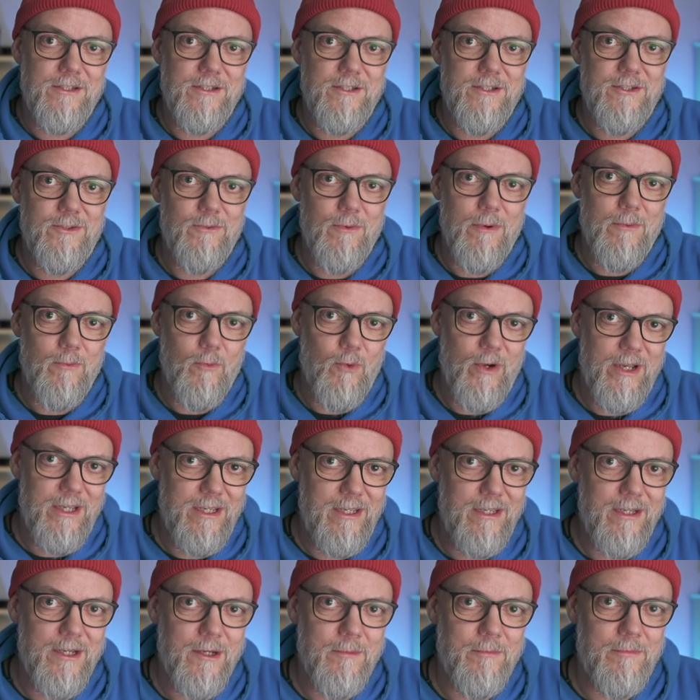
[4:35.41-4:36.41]
So I'm
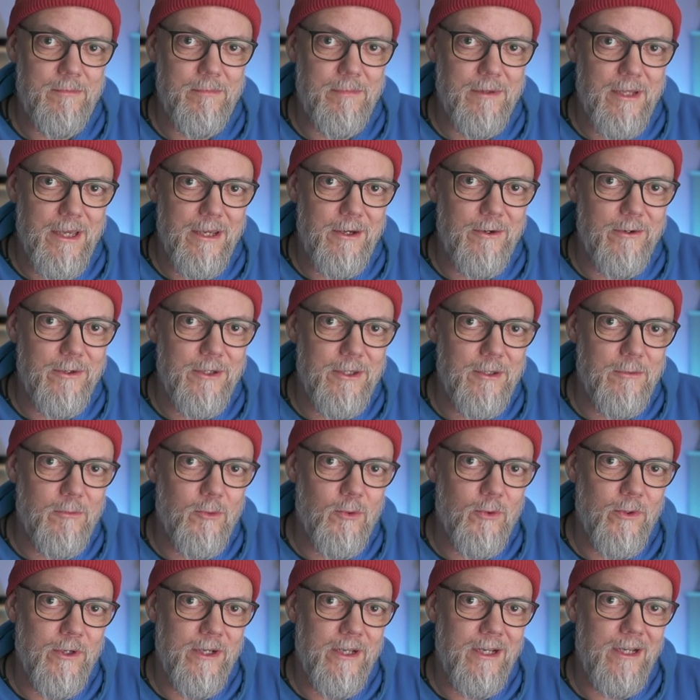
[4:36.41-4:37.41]
waking up later in the
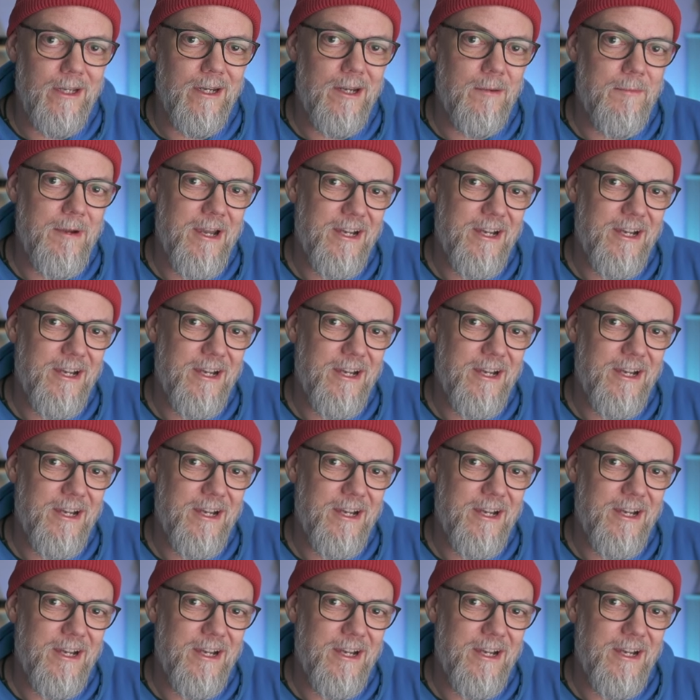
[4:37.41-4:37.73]
morning and I'm